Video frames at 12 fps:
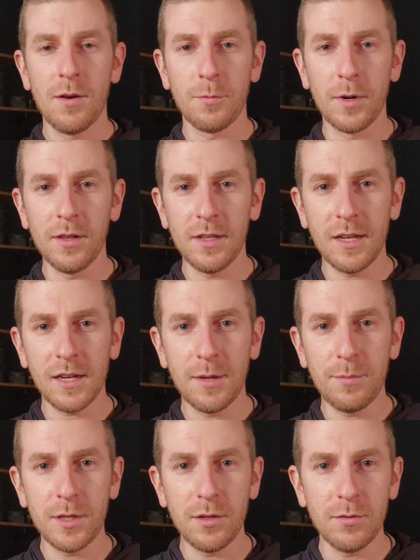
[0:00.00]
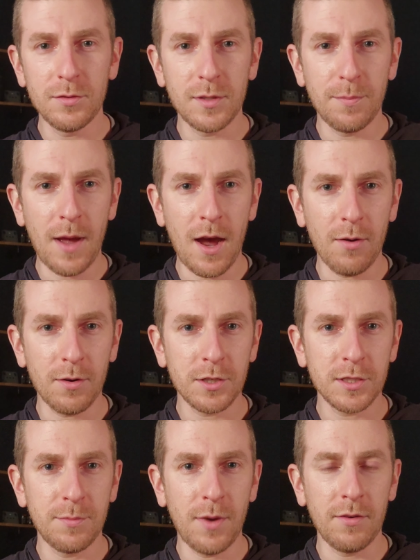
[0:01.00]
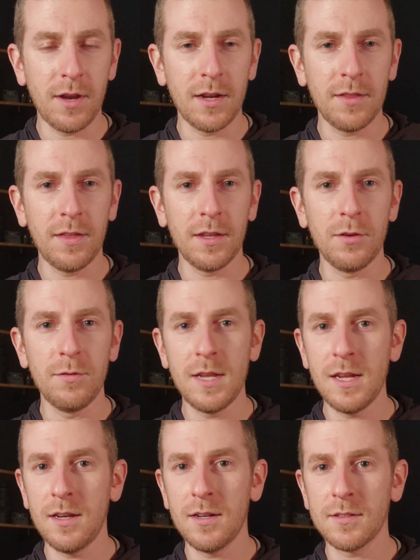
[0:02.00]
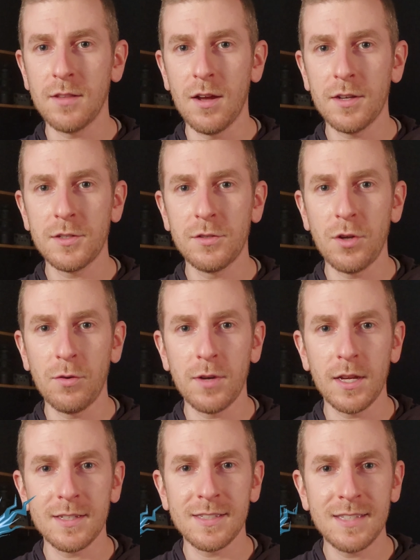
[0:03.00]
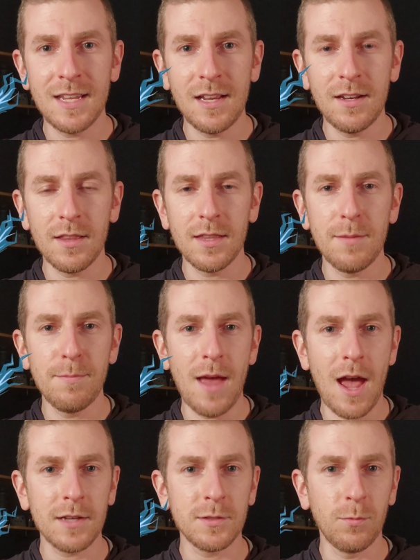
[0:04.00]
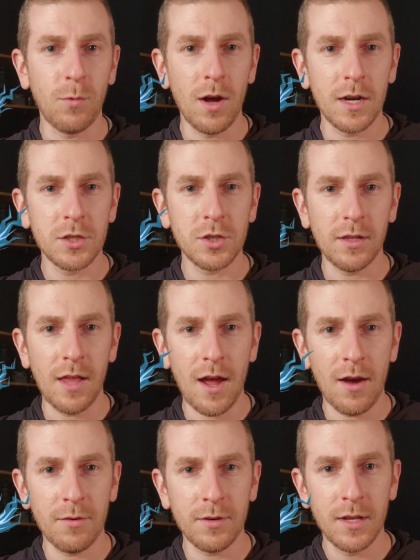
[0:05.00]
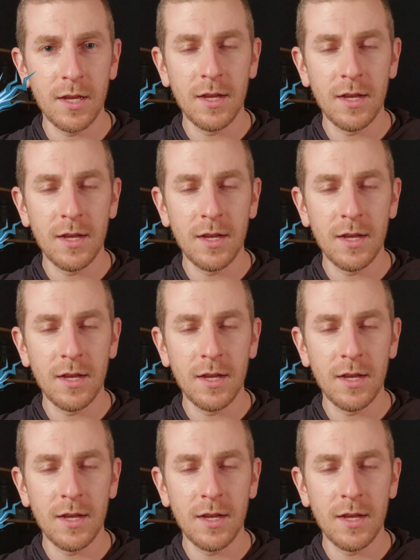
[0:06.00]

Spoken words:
Really, it can be used to power just about anything you need as long as you don't exceed the max wattage allowed.